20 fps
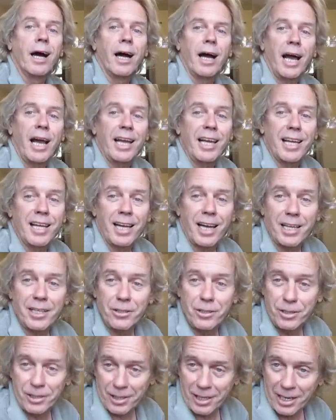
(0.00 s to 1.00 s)
I, I,
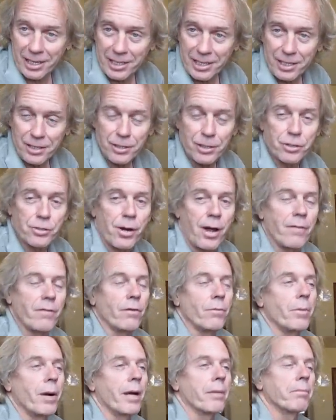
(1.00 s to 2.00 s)
I neither
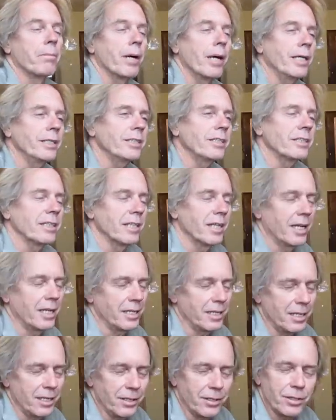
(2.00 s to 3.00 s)
travel by bus and I
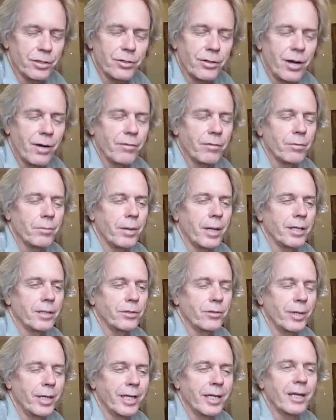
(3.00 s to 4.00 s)
neither travel by
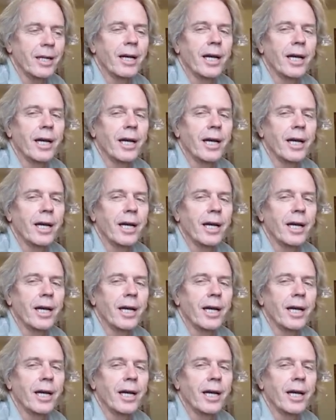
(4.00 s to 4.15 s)
train.